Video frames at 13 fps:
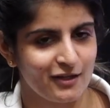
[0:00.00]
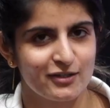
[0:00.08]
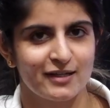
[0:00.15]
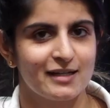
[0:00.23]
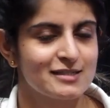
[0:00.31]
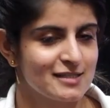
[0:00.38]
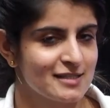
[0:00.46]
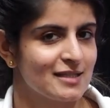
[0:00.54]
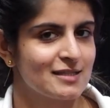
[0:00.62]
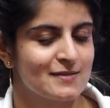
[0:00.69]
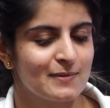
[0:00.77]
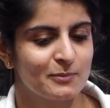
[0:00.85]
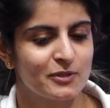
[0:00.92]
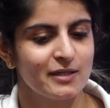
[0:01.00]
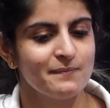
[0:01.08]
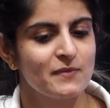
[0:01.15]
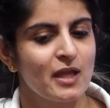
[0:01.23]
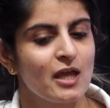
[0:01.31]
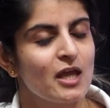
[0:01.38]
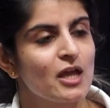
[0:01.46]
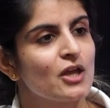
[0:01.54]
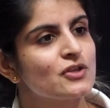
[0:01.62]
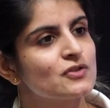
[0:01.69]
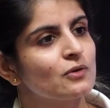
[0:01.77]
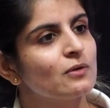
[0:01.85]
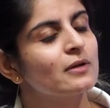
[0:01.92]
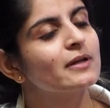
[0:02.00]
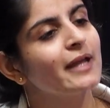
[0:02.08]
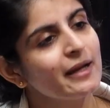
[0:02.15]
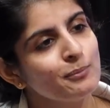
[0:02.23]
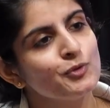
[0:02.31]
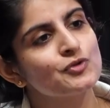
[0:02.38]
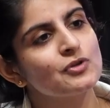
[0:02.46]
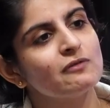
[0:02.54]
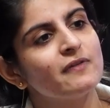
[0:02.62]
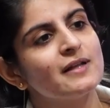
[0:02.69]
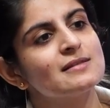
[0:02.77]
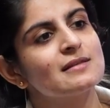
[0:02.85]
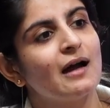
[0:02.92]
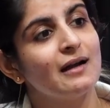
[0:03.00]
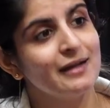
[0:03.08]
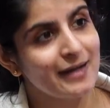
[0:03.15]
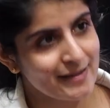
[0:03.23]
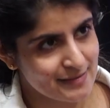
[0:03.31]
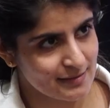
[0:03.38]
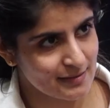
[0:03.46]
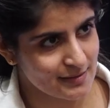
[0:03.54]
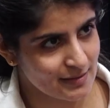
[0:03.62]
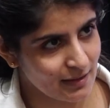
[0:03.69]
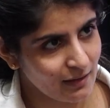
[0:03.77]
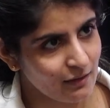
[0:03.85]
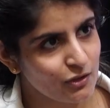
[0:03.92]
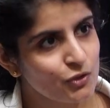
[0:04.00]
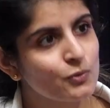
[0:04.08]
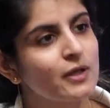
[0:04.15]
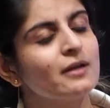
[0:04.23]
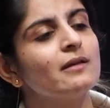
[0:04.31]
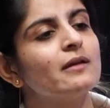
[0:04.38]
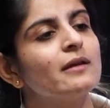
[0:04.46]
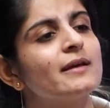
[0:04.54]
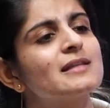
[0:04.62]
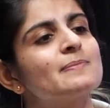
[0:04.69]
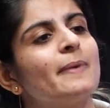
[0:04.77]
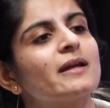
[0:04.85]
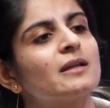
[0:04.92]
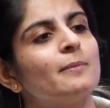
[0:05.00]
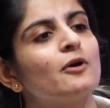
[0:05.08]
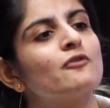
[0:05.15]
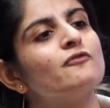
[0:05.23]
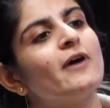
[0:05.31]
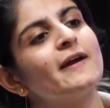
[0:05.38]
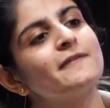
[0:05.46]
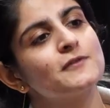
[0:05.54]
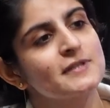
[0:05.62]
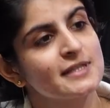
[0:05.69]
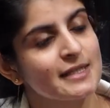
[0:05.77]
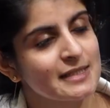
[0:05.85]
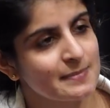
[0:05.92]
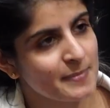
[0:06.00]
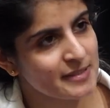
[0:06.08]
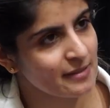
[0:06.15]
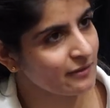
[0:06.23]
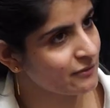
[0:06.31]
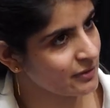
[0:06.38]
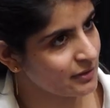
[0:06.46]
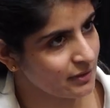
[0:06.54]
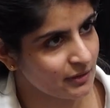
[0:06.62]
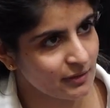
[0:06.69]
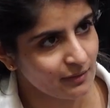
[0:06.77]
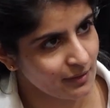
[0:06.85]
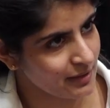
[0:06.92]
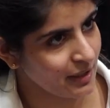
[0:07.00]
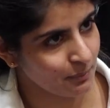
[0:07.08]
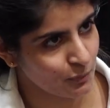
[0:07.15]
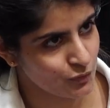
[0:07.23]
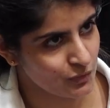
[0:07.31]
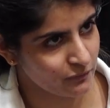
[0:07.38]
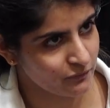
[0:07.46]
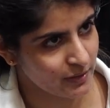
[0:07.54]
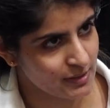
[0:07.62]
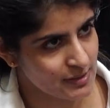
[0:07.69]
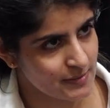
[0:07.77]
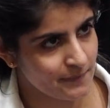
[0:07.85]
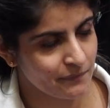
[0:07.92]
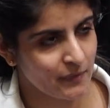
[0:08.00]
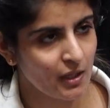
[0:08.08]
All right, I'll just say this one more time. So debt mutual funds are less risky. You can expect about 5 to 6% return in debt mutual funds.